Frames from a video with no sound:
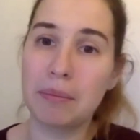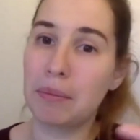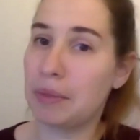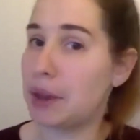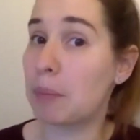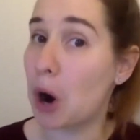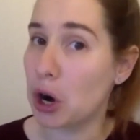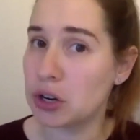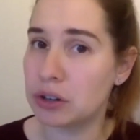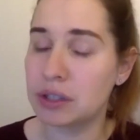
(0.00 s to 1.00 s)
their
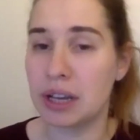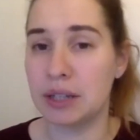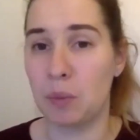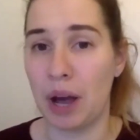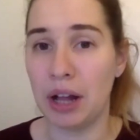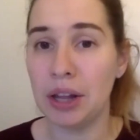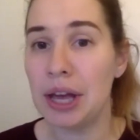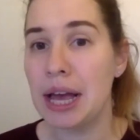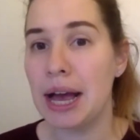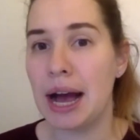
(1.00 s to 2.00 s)
partners as well?
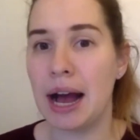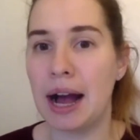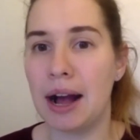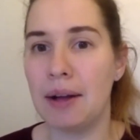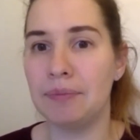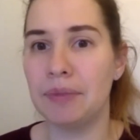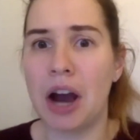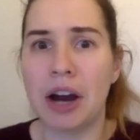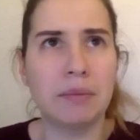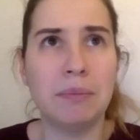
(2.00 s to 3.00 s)

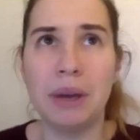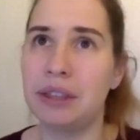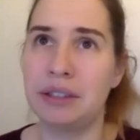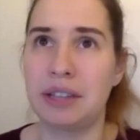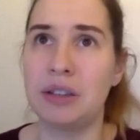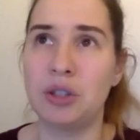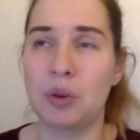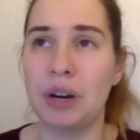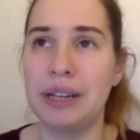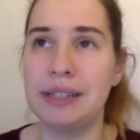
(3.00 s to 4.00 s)
Are myths and
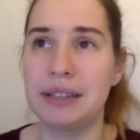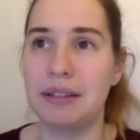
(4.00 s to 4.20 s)
stories